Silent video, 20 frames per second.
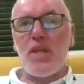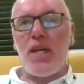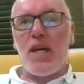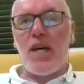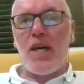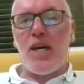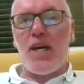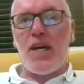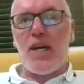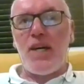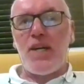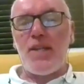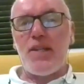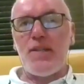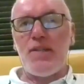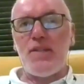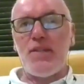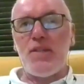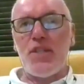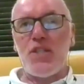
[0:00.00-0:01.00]

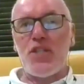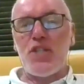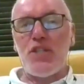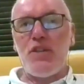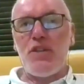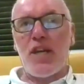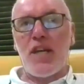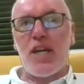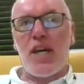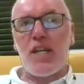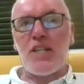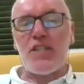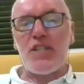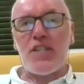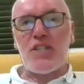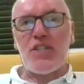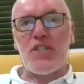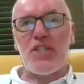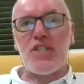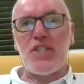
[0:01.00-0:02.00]

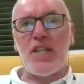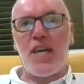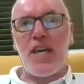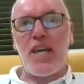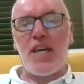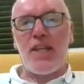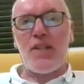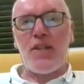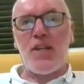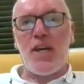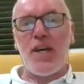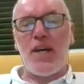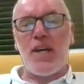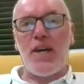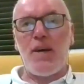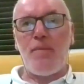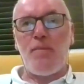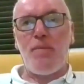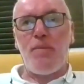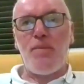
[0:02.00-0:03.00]
Nigeria-Canada today,
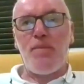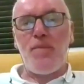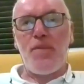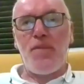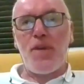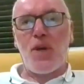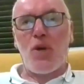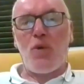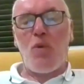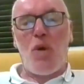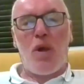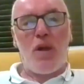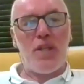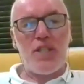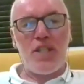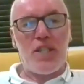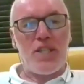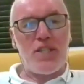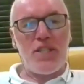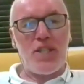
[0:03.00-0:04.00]
the
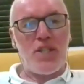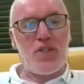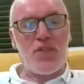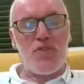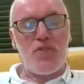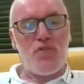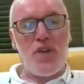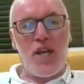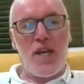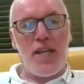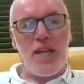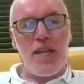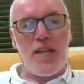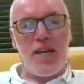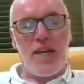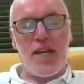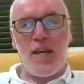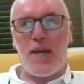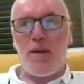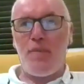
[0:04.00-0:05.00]
quality didn't
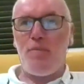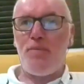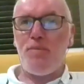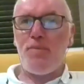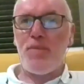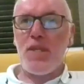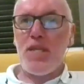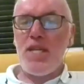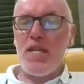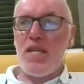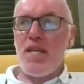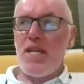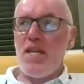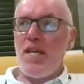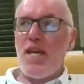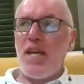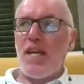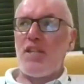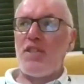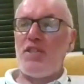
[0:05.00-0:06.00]
really
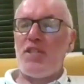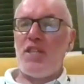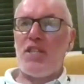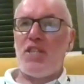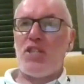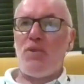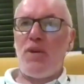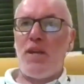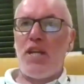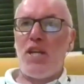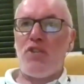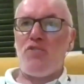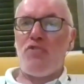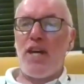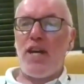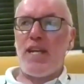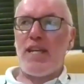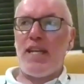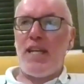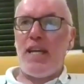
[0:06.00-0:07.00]
exceed to any
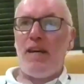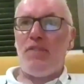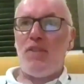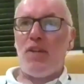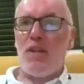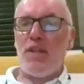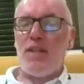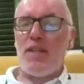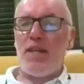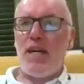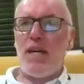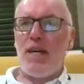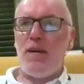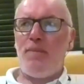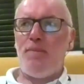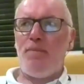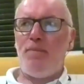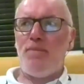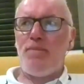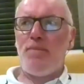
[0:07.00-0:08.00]
great level.
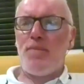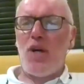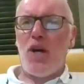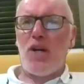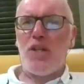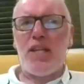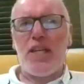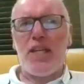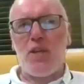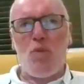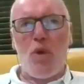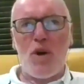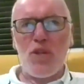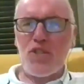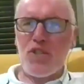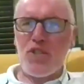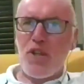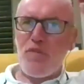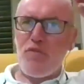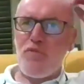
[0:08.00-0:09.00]
Oddly, it
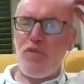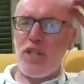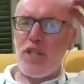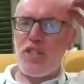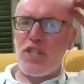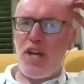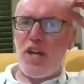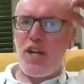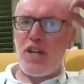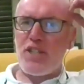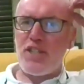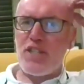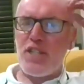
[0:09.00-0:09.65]
wasn't on free-to-air